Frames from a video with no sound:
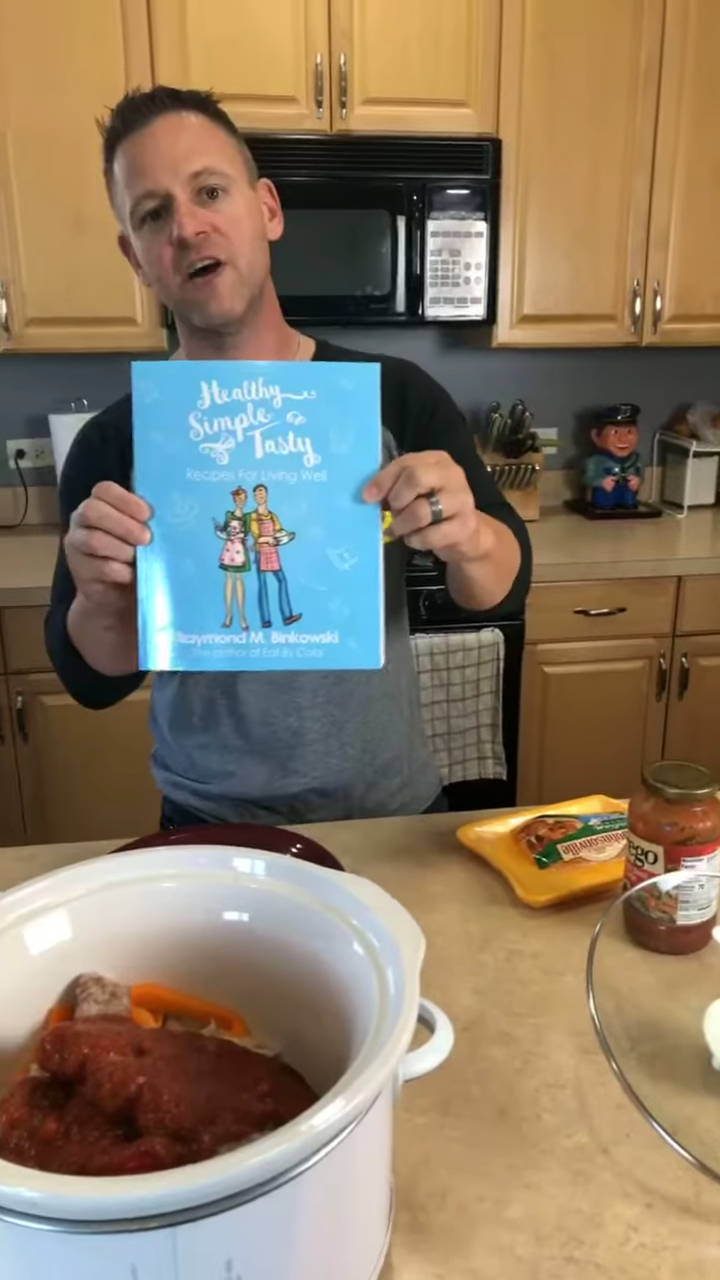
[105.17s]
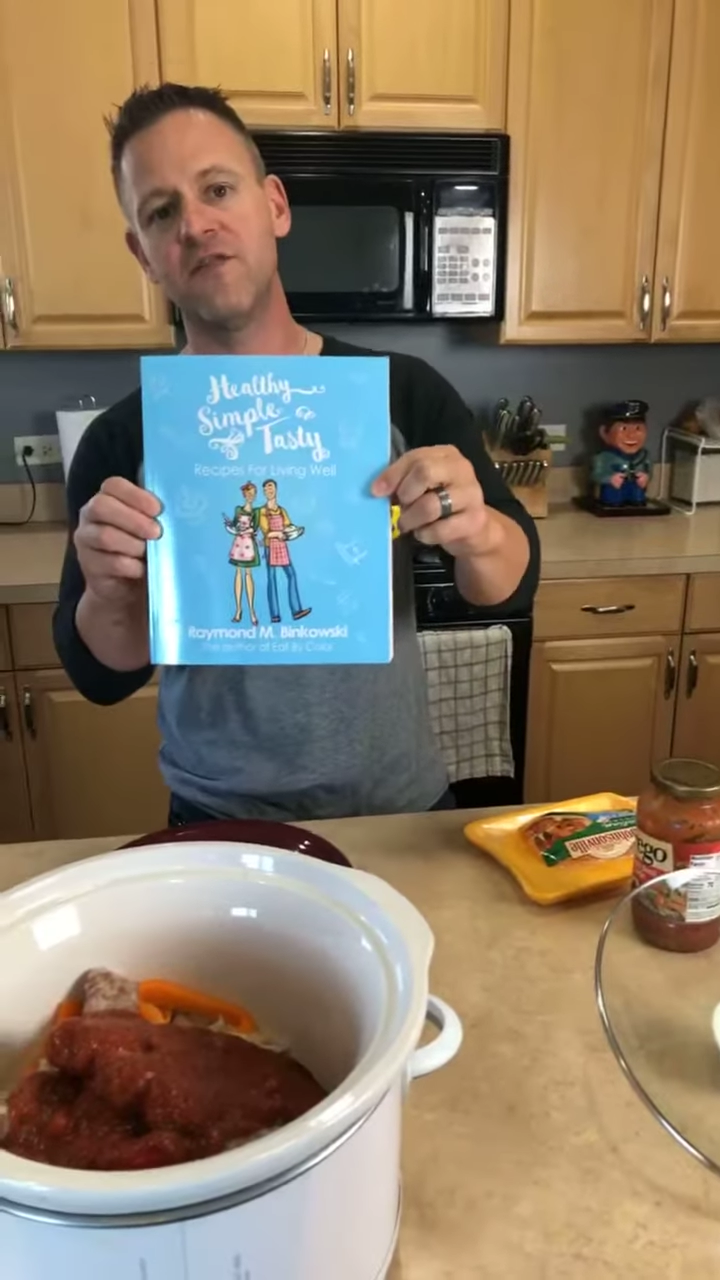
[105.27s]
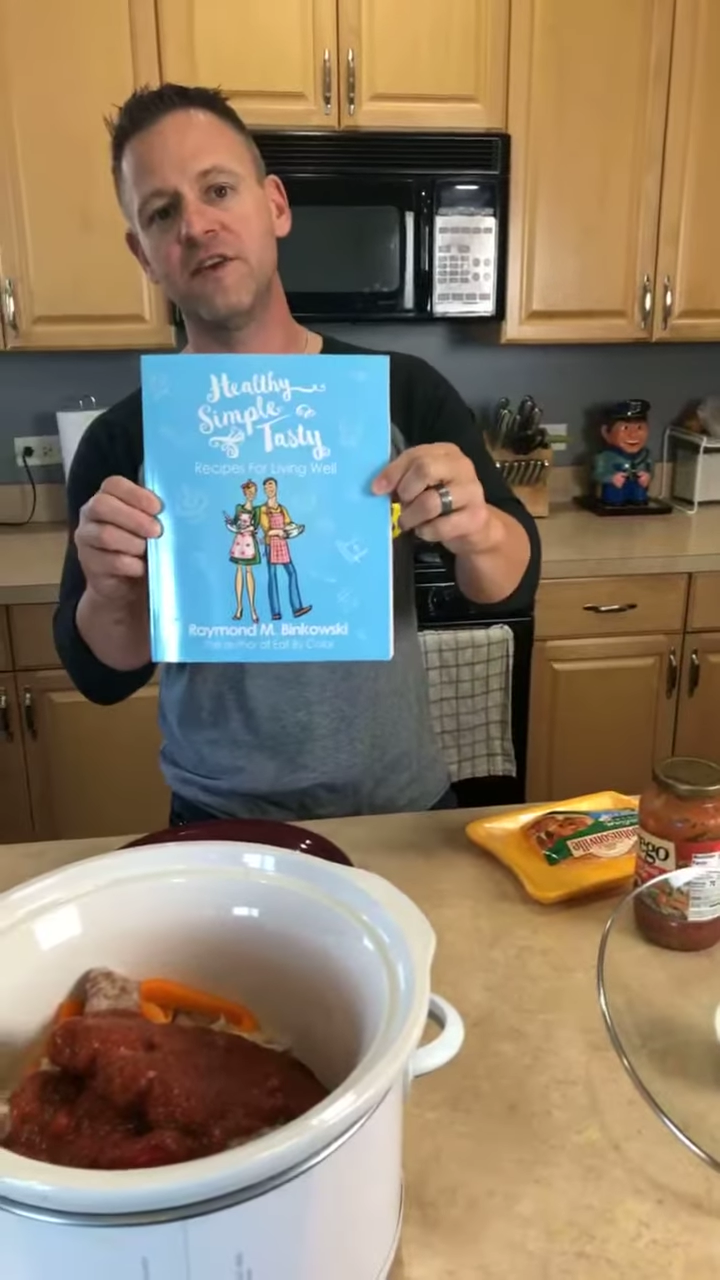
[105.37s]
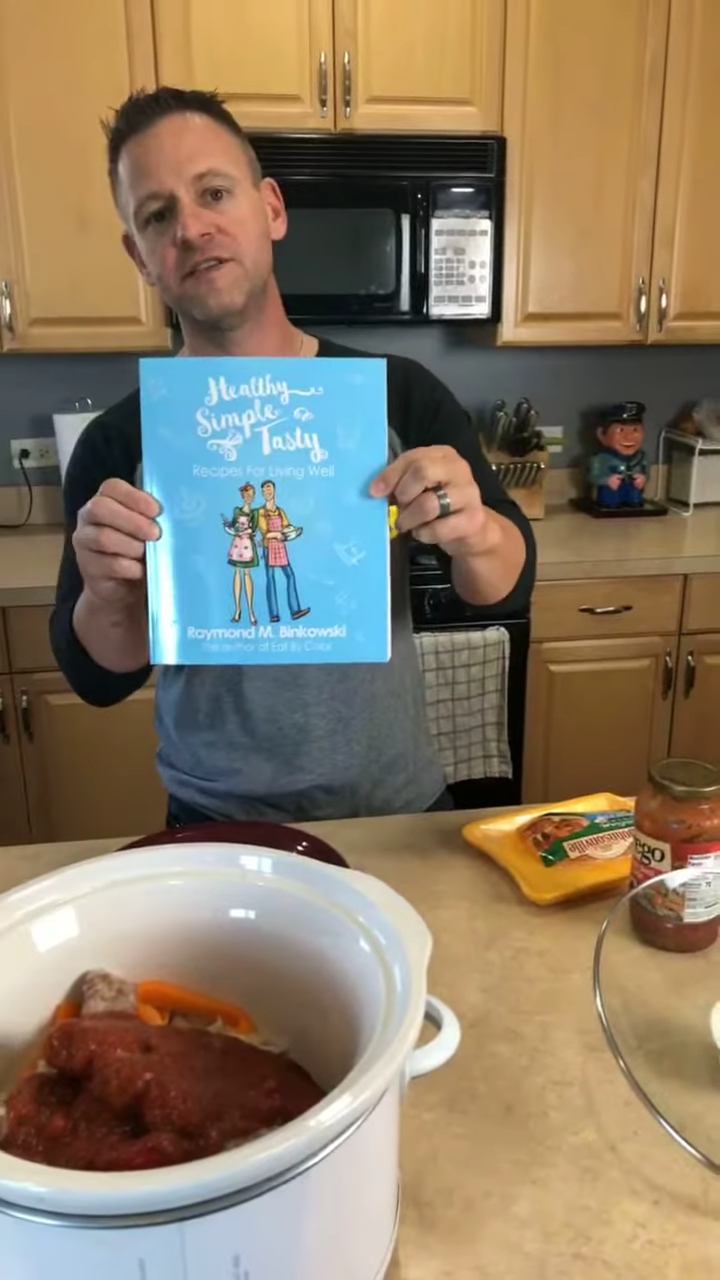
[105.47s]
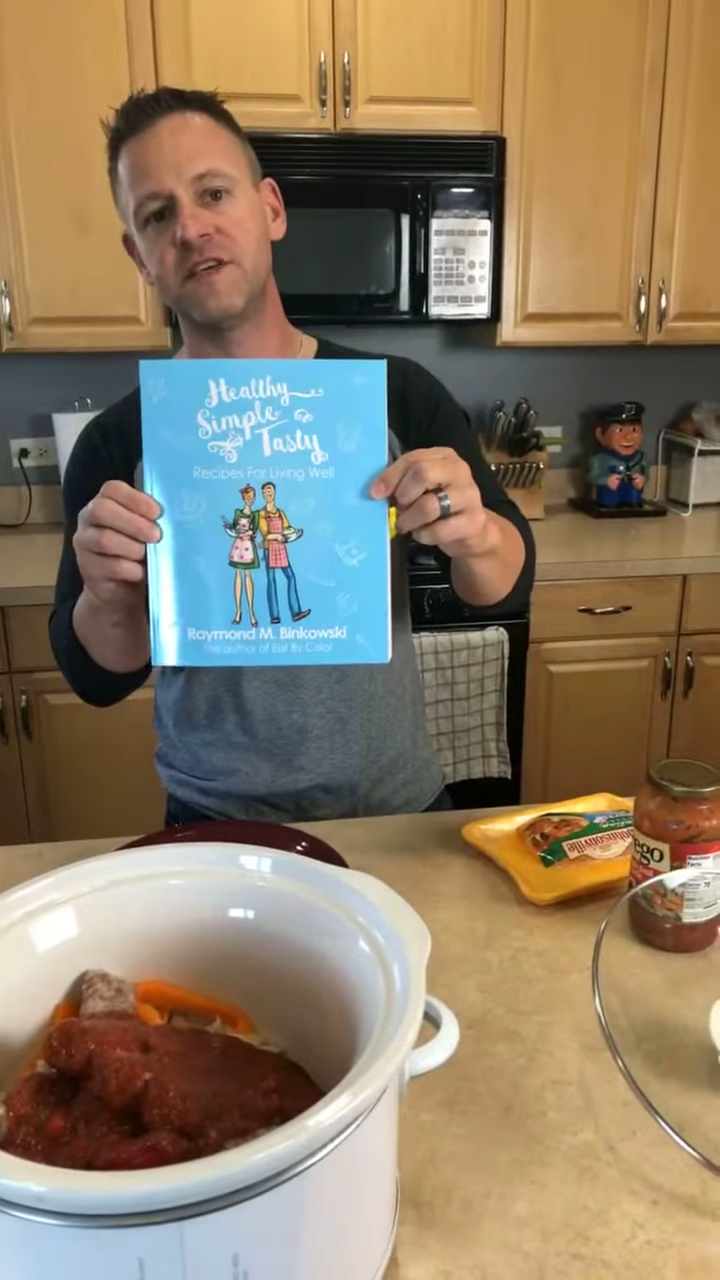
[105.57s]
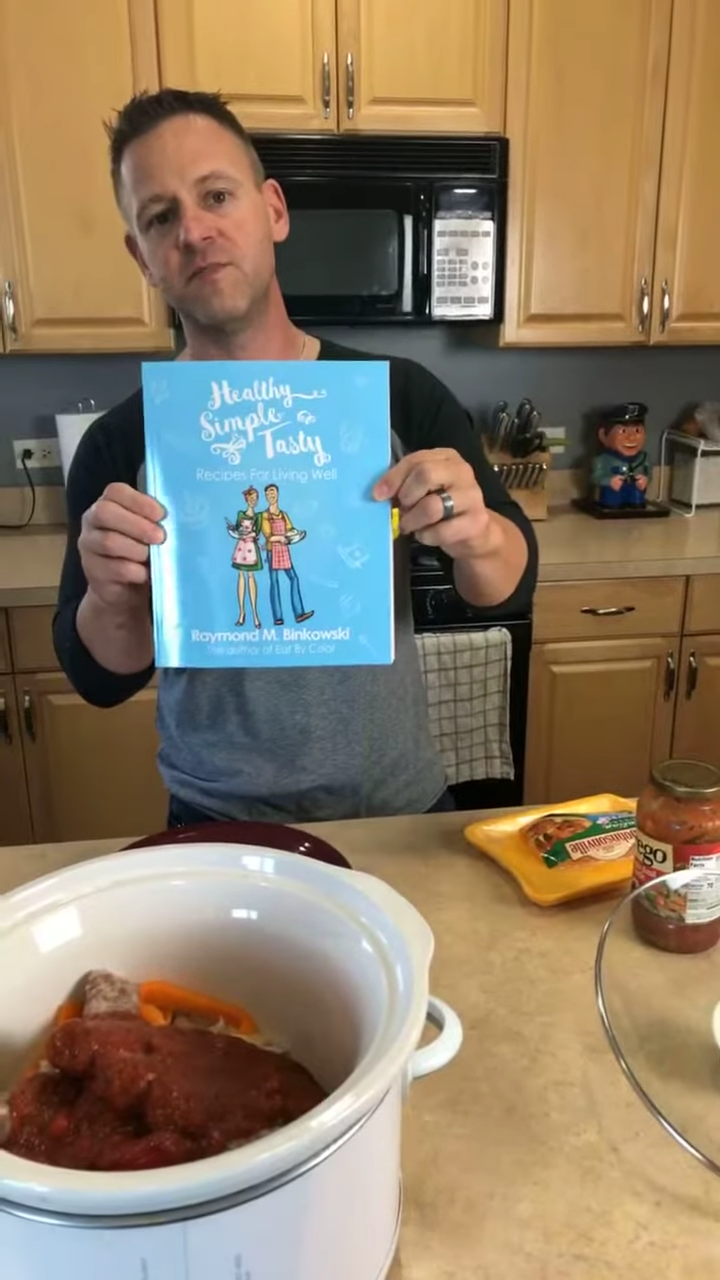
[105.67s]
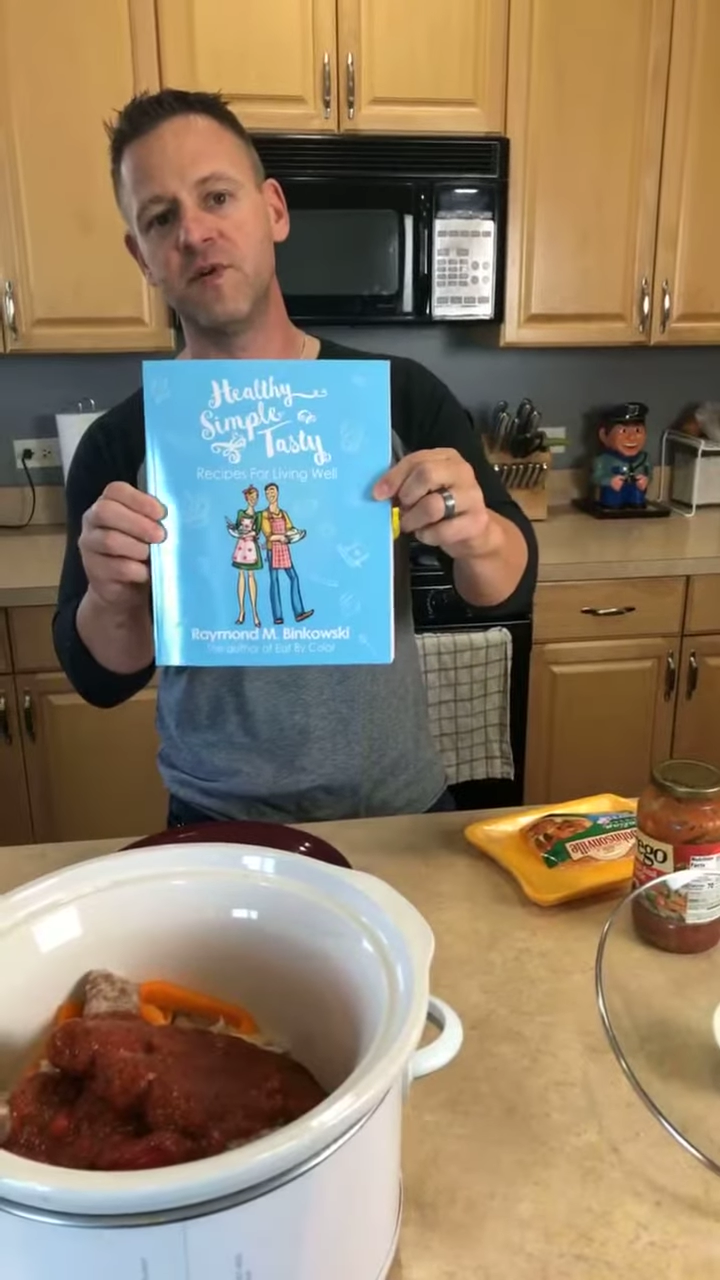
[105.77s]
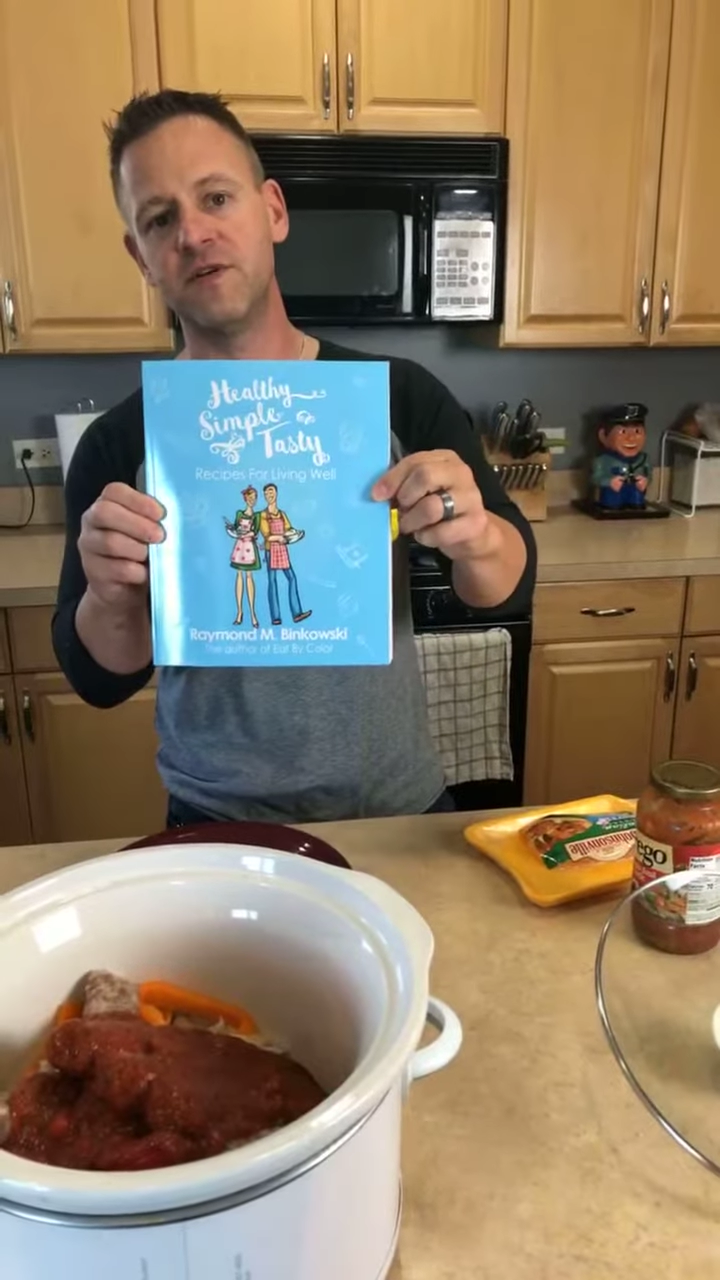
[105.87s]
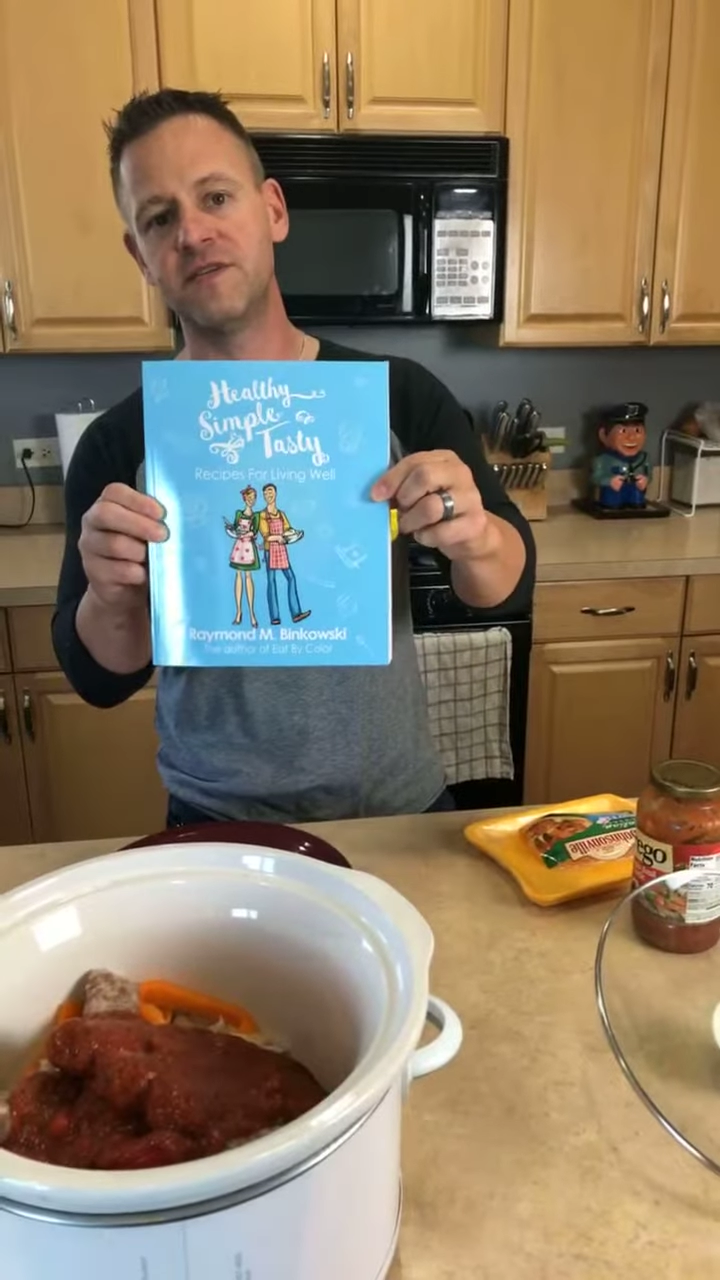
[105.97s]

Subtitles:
healthy, simple,